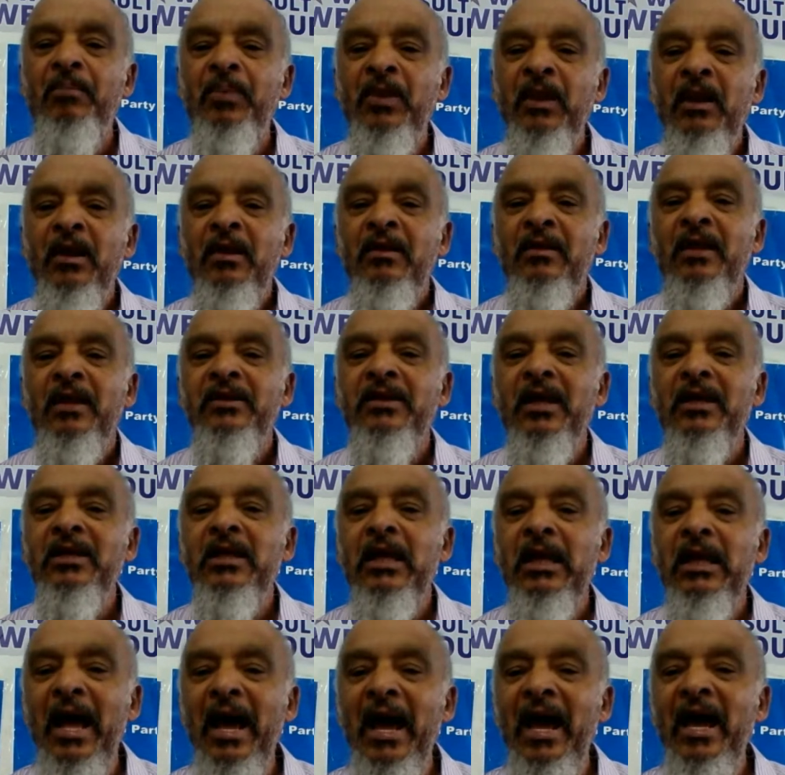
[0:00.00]
that
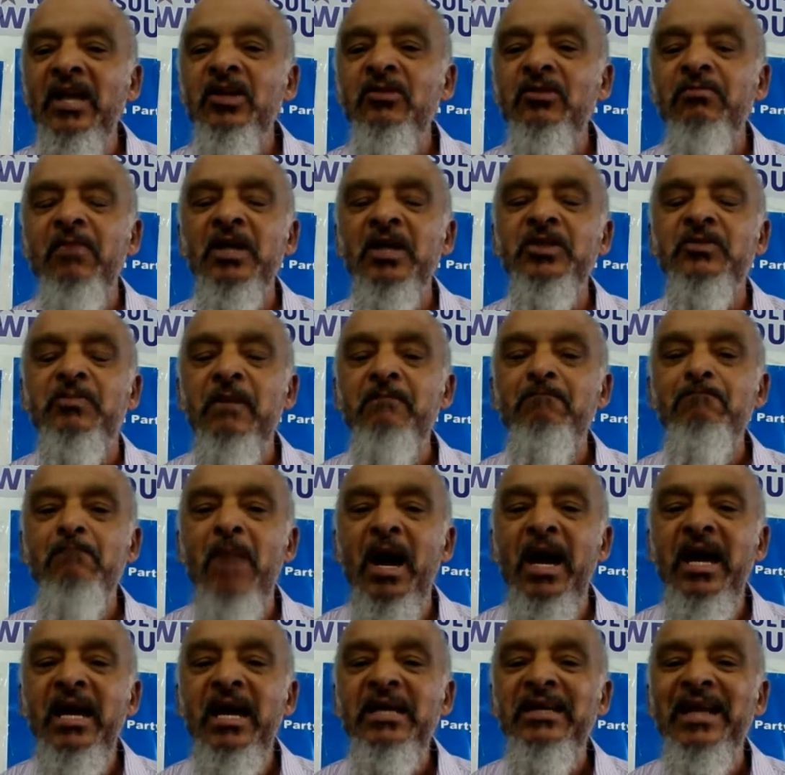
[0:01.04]
land must be made
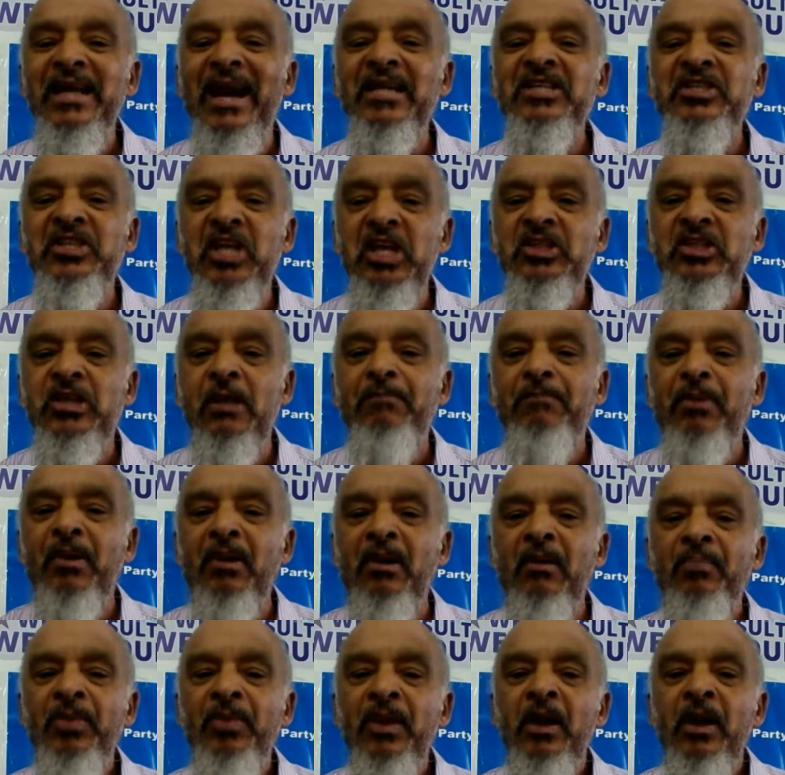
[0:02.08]
accessible
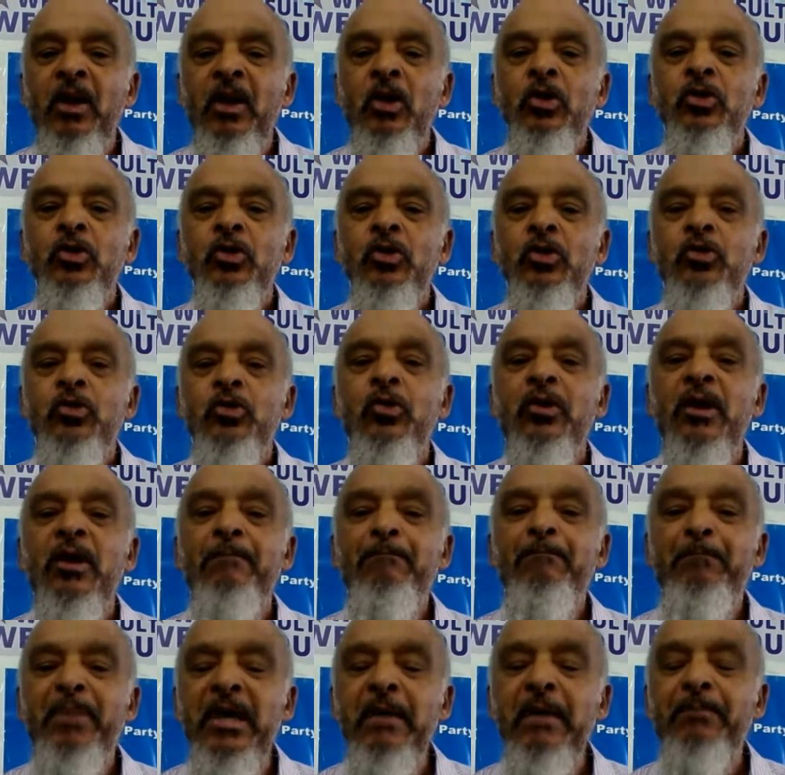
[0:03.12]
to the
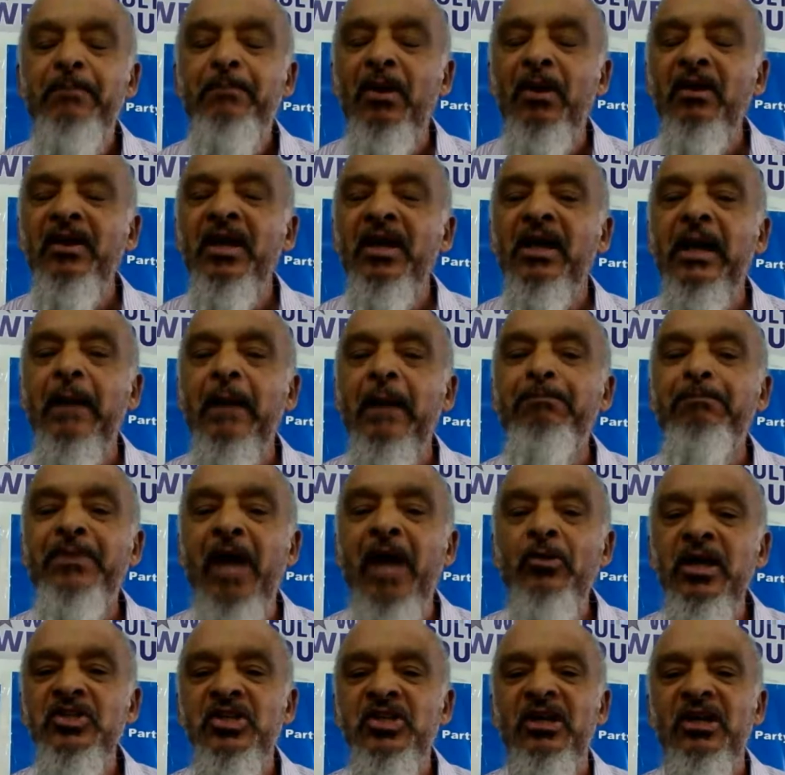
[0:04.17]
people, the Cape
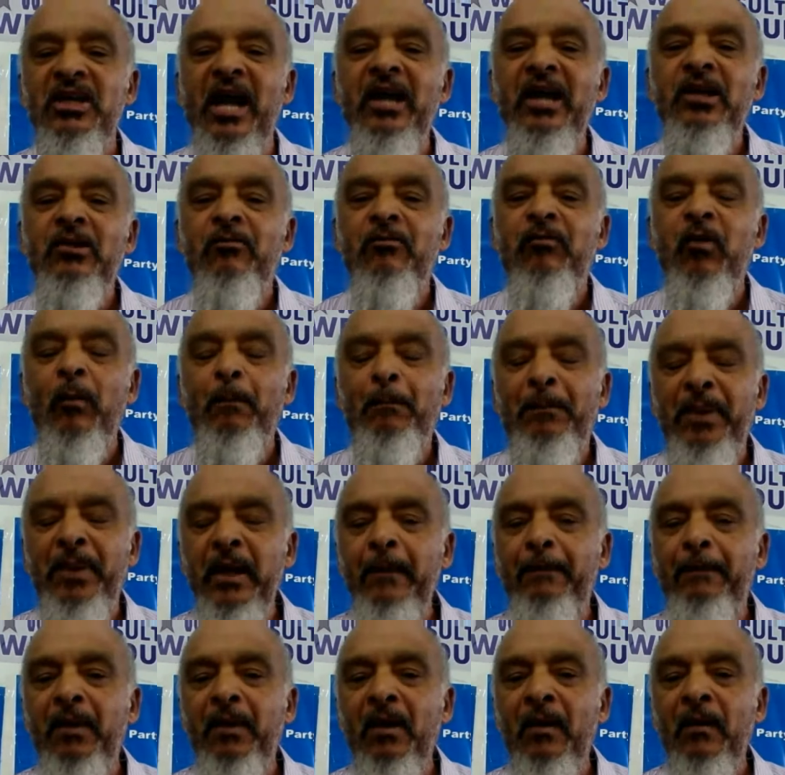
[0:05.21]
Townians, the rightful
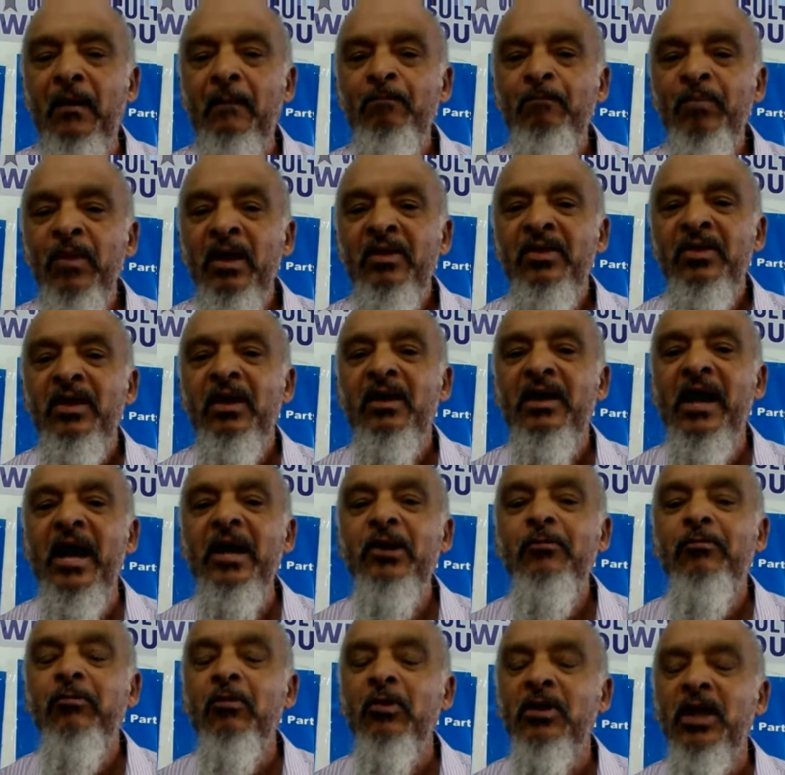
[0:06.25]
people, the
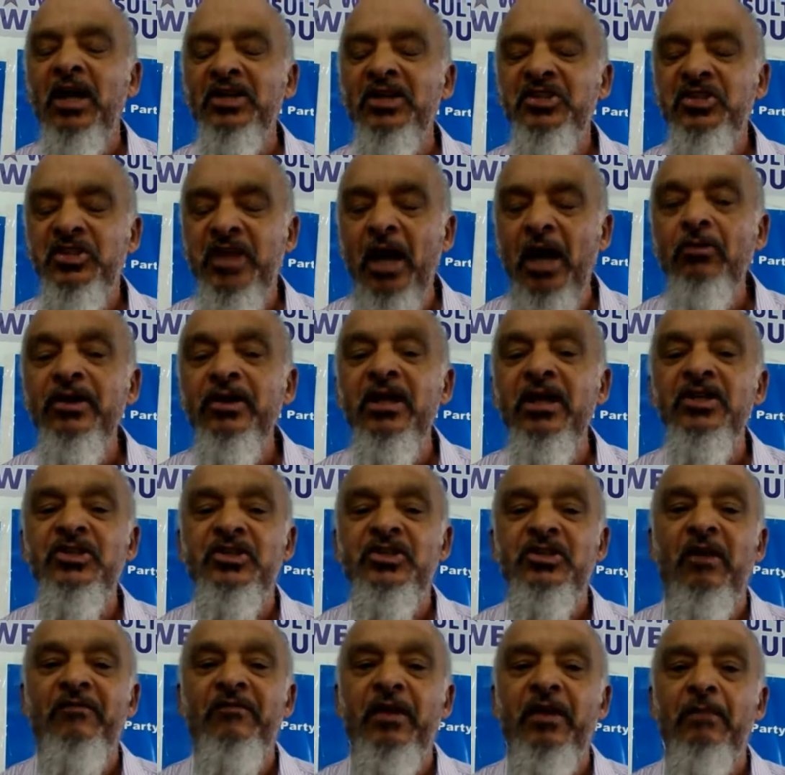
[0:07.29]
rightful custodians
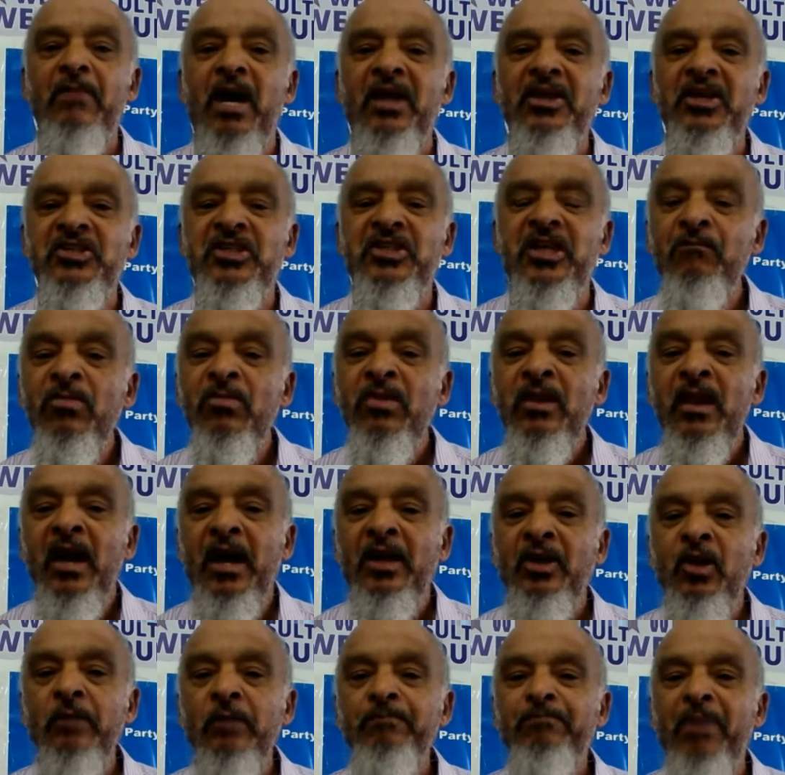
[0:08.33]
of the mother city,
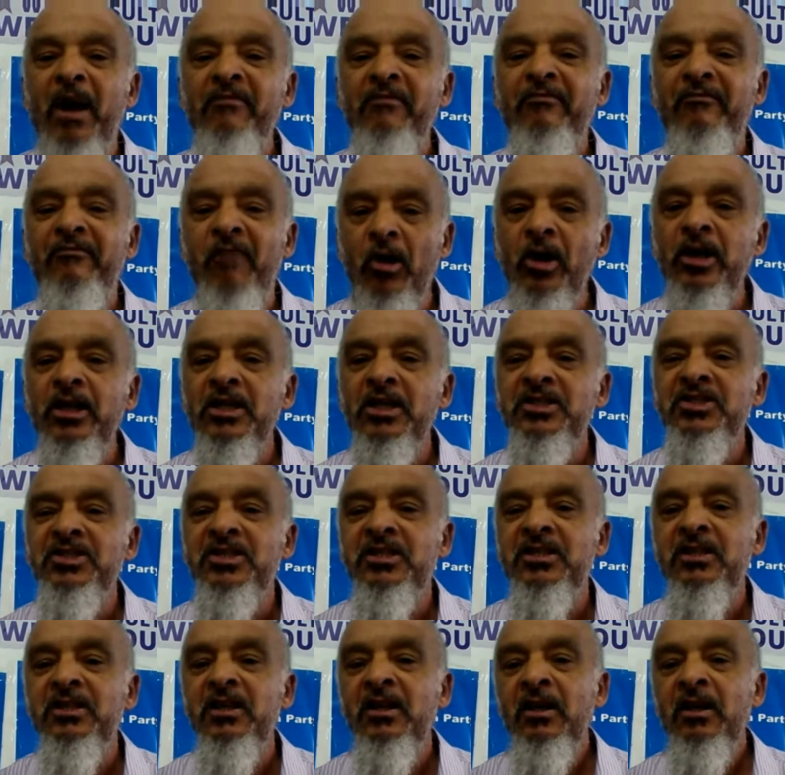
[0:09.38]
and not by
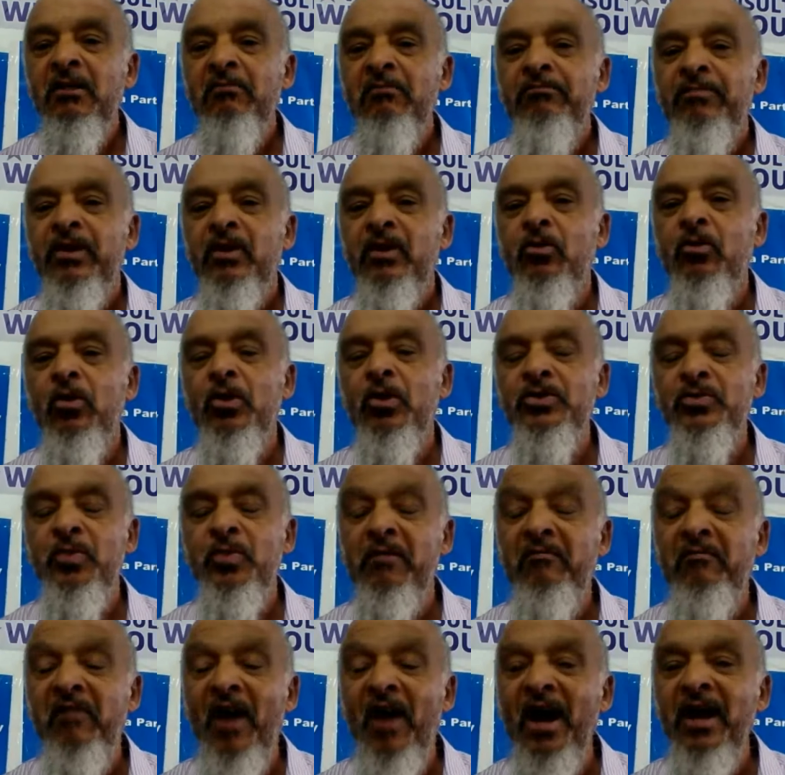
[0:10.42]
foreigners, because we
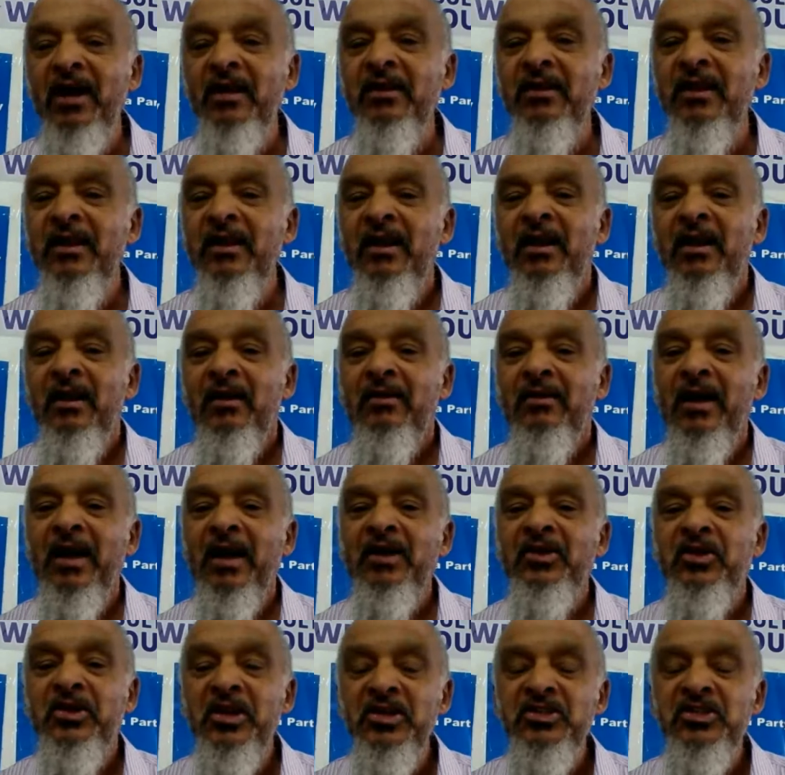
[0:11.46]
find that
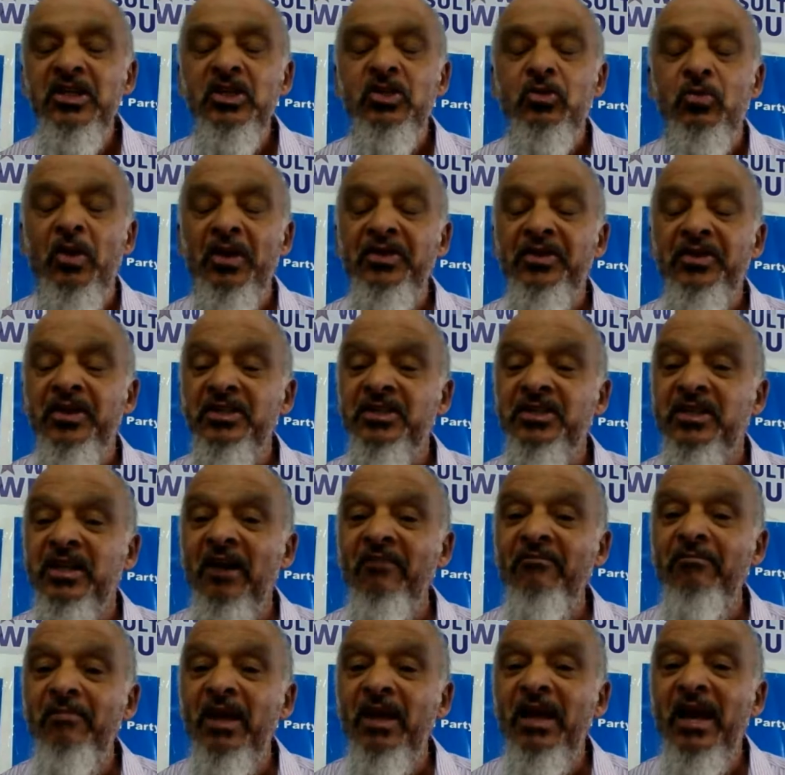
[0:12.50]
this is what this
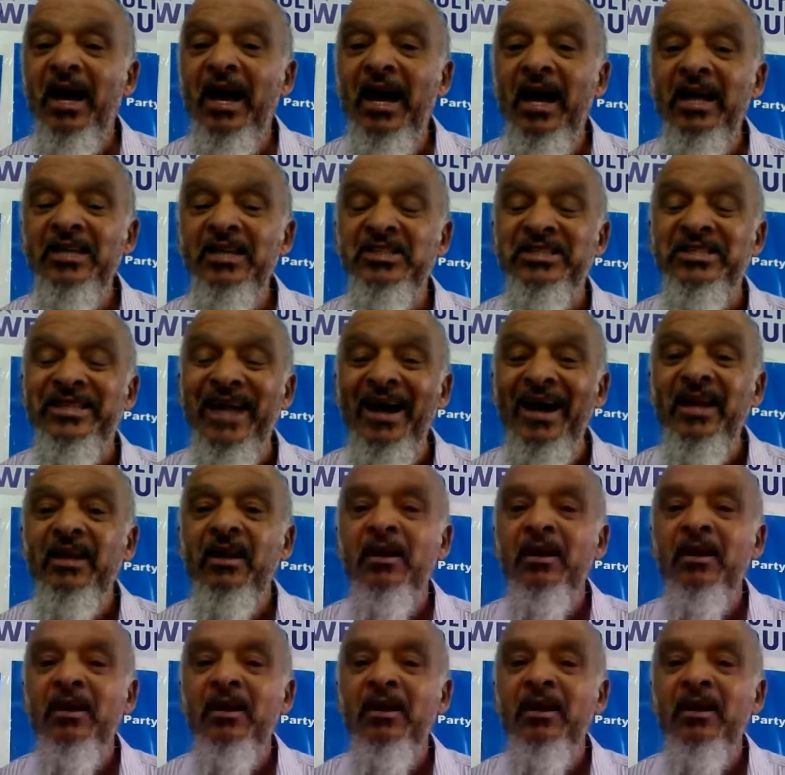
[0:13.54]
government has done,